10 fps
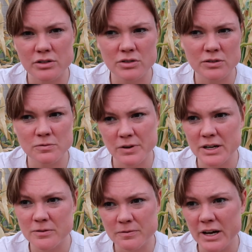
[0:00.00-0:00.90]
you can fight
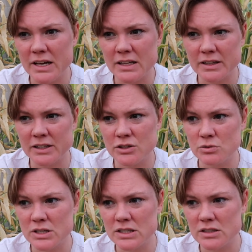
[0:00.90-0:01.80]
a fight, like you
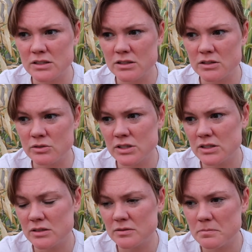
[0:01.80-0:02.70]
can, you
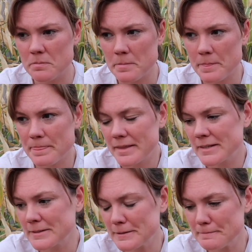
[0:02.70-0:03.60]
can,
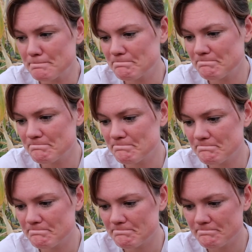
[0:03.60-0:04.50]
um,
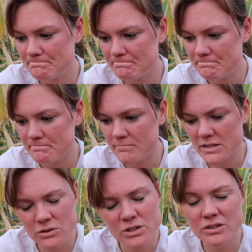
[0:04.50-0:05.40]

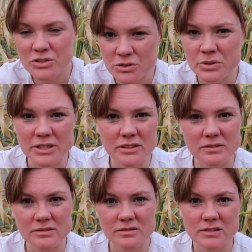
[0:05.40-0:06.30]
you can do it,
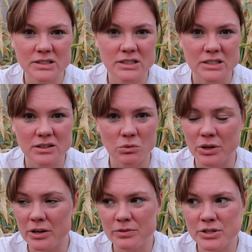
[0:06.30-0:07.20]

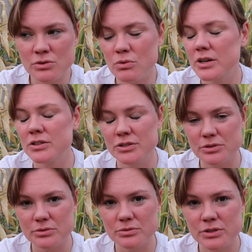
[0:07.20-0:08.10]
whatever you want to do,
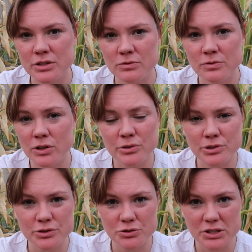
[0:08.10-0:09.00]
you can follow
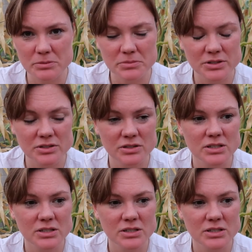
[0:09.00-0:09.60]
your dreams.